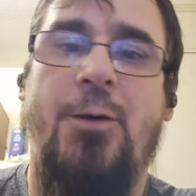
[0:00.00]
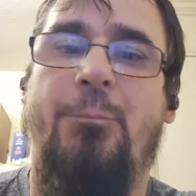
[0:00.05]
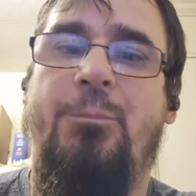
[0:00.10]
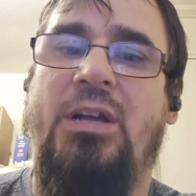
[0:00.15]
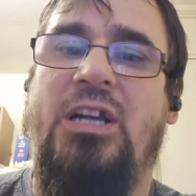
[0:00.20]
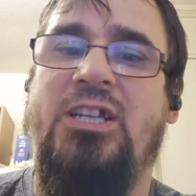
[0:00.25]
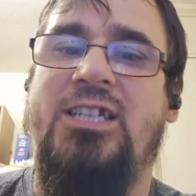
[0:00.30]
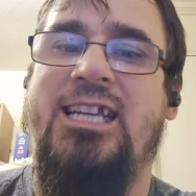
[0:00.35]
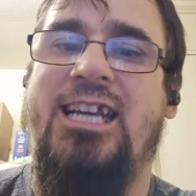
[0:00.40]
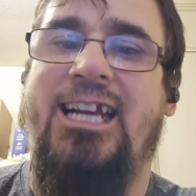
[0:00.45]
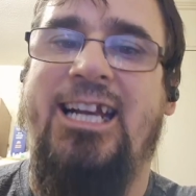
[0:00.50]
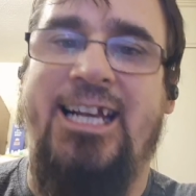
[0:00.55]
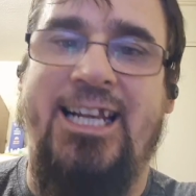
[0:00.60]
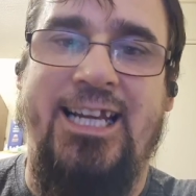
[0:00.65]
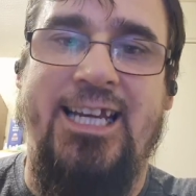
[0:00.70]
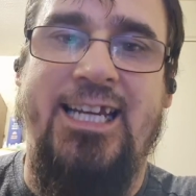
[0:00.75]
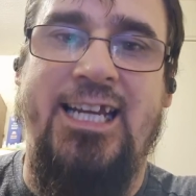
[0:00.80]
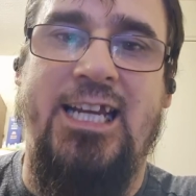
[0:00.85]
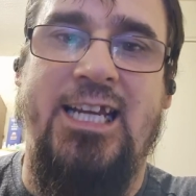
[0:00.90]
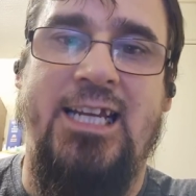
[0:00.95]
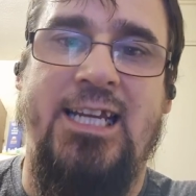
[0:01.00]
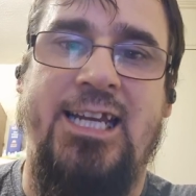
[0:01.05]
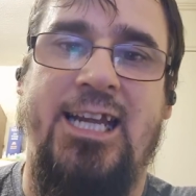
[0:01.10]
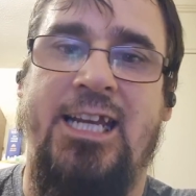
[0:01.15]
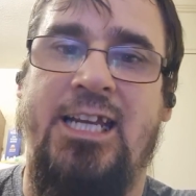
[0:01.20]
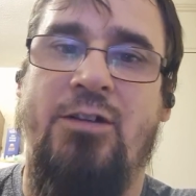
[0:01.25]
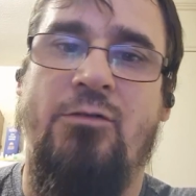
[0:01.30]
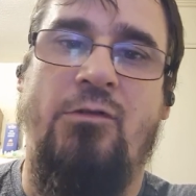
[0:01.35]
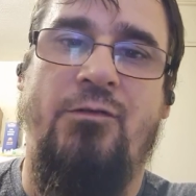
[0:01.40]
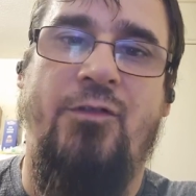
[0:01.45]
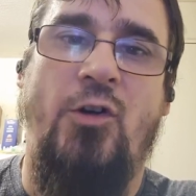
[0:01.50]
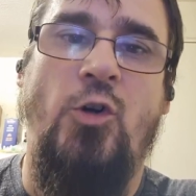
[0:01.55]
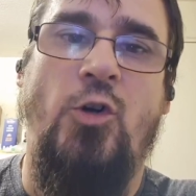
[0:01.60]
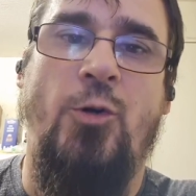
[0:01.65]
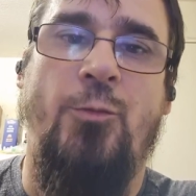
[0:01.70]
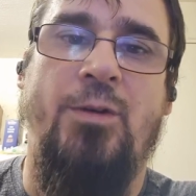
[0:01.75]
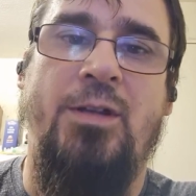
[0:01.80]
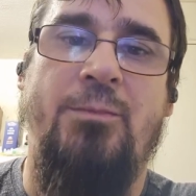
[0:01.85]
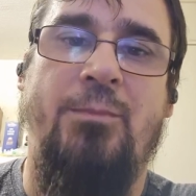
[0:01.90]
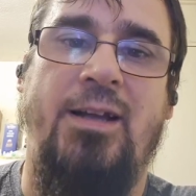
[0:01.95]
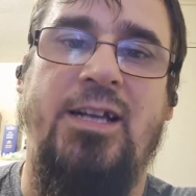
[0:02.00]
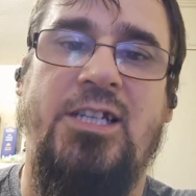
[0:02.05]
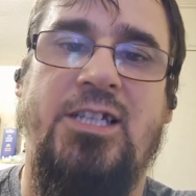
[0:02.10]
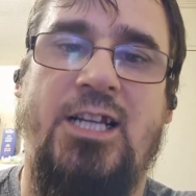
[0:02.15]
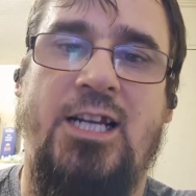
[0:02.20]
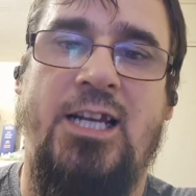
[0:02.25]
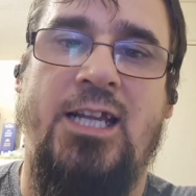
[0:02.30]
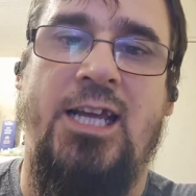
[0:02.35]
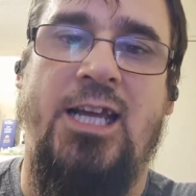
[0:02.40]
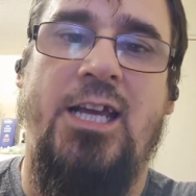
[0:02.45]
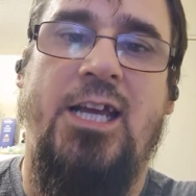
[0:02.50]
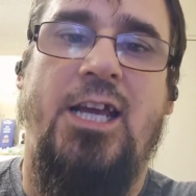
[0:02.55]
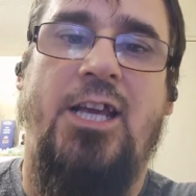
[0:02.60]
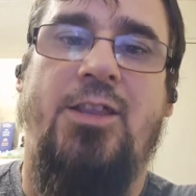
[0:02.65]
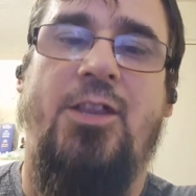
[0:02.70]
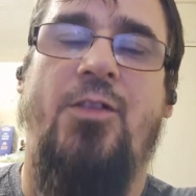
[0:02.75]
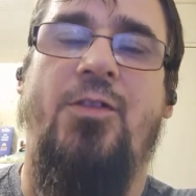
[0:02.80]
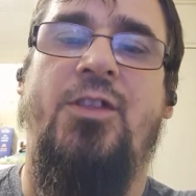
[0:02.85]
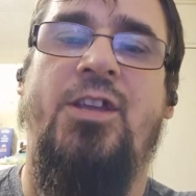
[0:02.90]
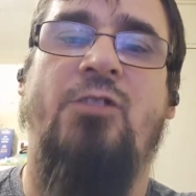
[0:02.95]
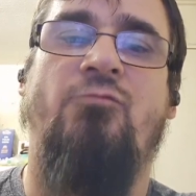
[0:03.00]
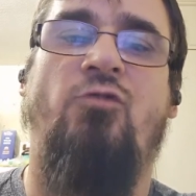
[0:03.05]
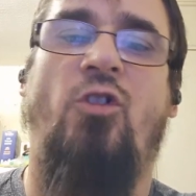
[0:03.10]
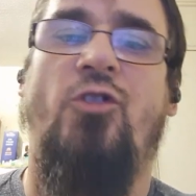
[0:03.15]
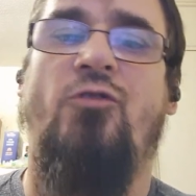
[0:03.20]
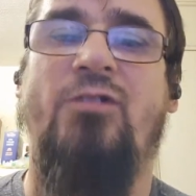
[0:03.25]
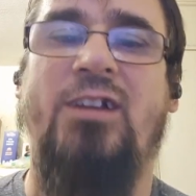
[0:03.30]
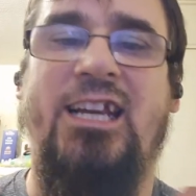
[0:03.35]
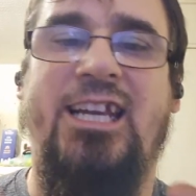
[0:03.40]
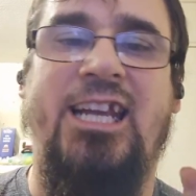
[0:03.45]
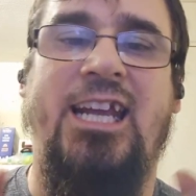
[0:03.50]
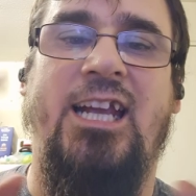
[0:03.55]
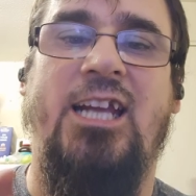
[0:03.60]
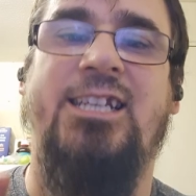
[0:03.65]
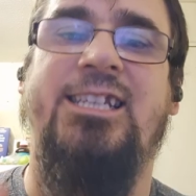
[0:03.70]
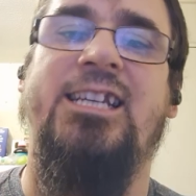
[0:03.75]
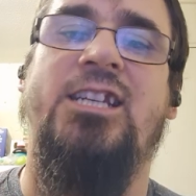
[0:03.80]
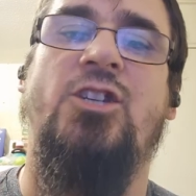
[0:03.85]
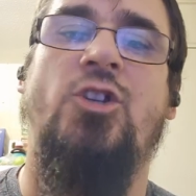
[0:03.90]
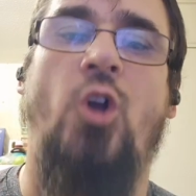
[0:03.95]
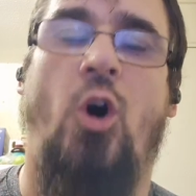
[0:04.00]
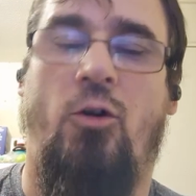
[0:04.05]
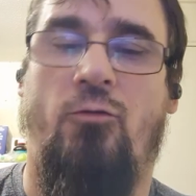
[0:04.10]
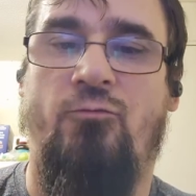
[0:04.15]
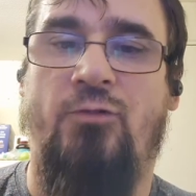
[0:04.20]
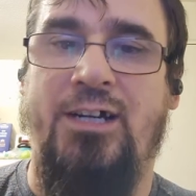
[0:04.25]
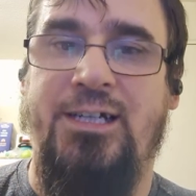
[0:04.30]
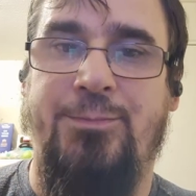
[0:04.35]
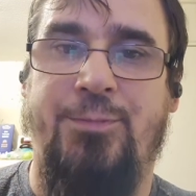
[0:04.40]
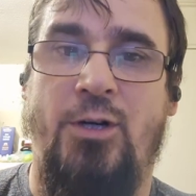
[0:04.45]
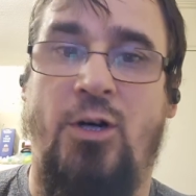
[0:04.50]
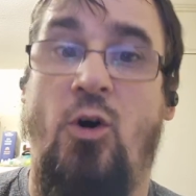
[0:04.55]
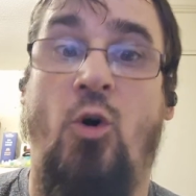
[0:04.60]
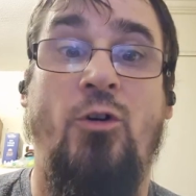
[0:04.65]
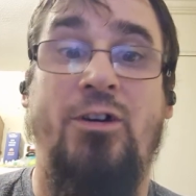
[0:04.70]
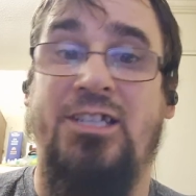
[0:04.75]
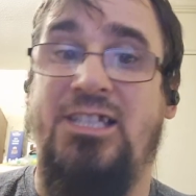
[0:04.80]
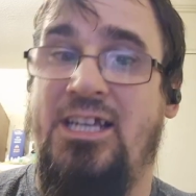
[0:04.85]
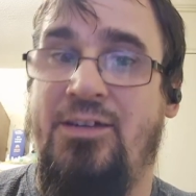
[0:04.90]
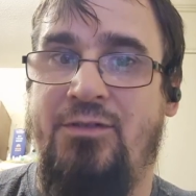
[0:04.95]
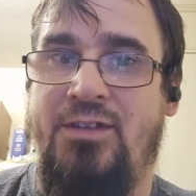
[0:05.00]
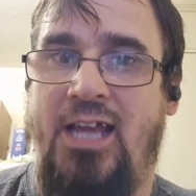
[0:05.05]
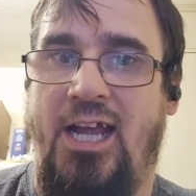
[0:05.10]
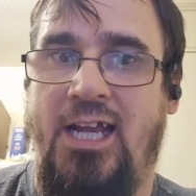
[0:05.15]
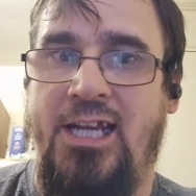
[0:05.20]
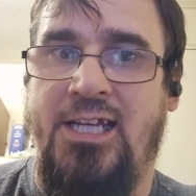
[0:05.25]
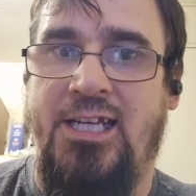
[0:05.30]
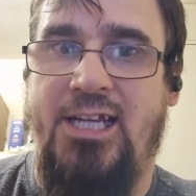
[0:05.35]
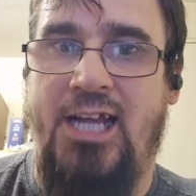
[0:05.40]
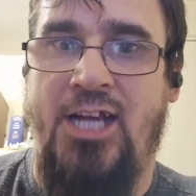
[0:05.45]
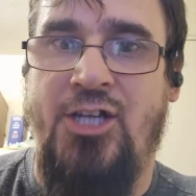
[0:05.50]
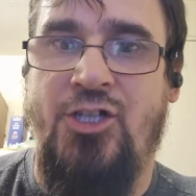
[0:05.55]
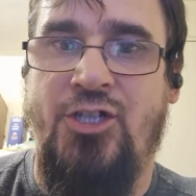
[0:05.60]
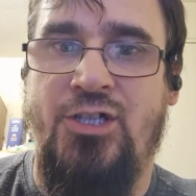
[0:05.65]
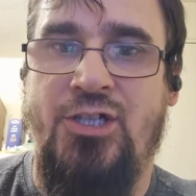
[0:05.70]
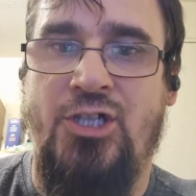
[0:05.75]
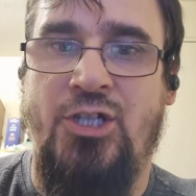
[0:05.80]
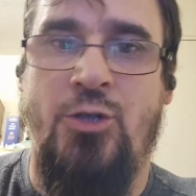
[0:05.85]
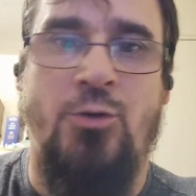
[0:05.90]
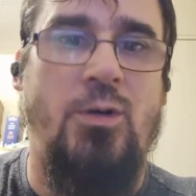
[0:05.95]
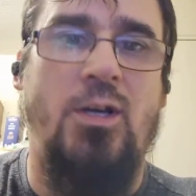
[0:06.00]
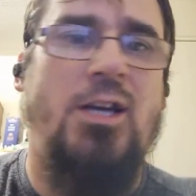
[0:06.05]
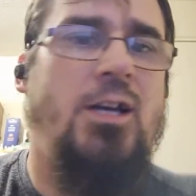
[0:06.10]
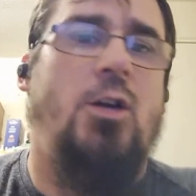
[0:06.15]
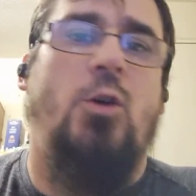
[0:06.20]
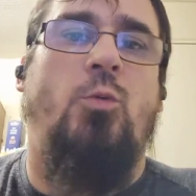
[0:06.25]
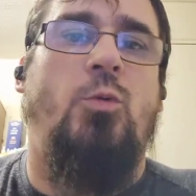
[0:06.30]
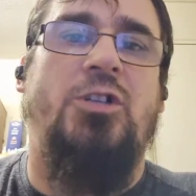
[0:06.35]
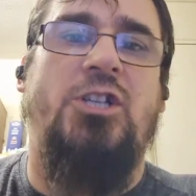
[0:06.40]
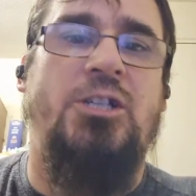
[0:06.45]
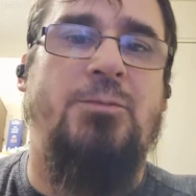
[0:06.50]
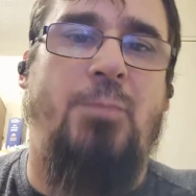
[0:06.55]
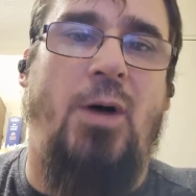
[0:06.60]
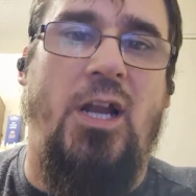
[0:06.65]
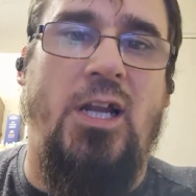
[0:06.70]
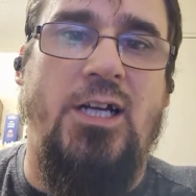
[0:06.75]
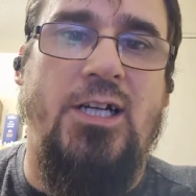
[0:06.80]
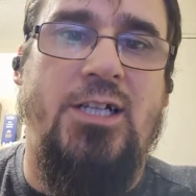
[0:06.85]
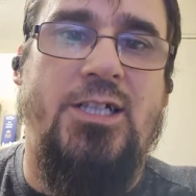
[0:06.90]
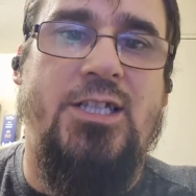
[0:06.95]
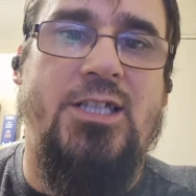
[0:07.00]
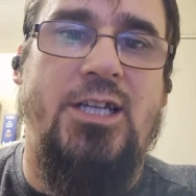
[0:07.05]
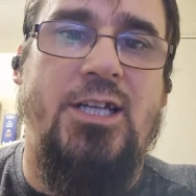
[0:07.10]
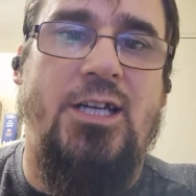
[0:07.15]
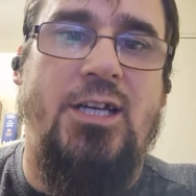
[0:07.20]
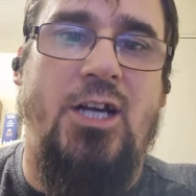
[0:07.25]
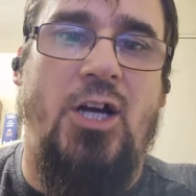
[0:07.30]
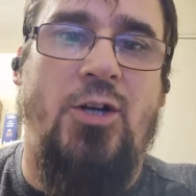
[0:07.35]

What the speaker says: because it clearly and irrevocably makes clear that the Roderick king did not rape her, or it's giving that indication too, which is bollocks.